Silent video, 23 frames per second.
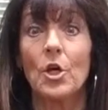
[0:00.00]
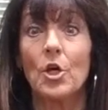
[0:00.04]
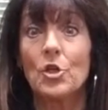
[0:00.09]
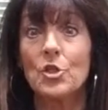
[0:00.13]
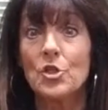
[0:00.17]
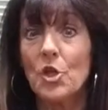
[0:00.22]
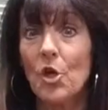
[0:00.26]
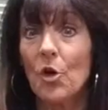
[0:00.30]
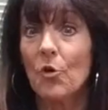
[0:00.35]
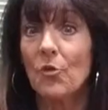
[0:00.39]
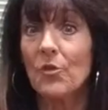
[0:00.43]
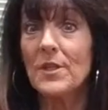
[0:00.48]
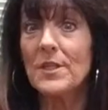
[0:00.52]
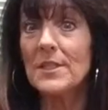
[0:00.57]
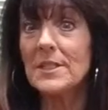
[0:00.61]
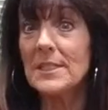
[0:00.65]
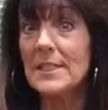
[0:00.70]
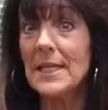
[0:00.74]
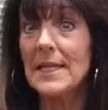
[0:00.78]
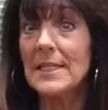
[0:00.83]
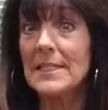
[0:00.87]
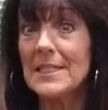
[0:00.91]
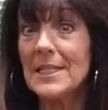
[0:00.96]
So this
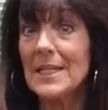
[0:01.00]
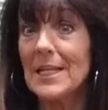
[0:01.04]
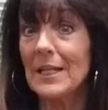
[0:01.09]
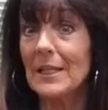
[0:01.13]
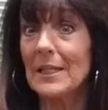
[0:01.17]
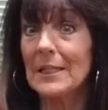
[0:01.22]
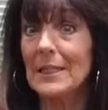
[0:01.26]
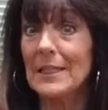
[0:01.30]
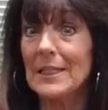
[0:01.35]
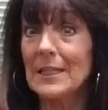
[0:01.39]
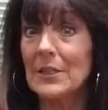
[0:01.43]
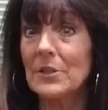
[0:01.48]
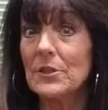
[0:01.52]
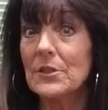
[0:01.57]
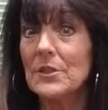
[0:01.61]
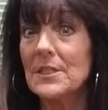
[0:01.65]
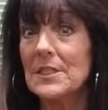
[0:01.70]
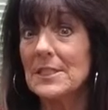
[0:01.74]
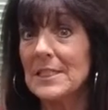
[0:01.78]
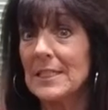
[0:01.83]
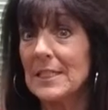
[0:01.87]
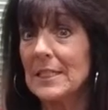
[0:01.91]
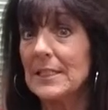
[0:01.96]
takes it a little,
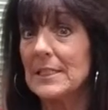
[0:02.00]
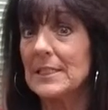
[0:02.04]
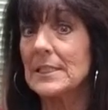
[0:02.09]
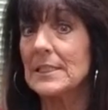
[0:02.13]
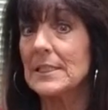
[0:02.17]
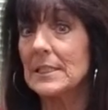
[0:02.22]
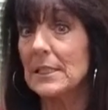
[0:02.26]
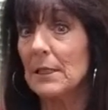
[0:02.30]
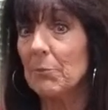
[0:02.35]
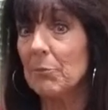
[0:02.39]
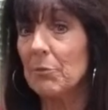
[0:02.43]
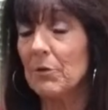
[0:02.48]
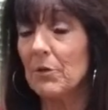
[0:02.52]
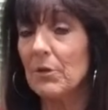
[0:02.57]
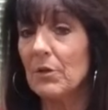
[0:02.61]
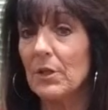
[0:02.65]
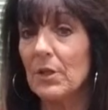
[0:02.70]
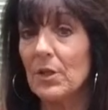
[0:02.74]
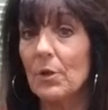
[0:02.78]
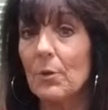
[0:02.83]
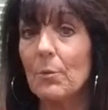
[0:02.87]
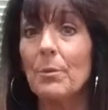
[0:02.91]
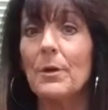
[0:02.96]
digs deeper a
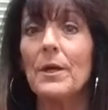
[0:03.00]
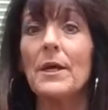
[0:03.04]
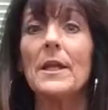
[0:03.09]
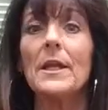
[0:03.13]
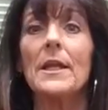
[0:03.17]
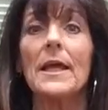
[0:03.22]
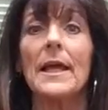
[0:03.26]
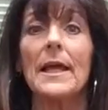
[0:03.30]
little bit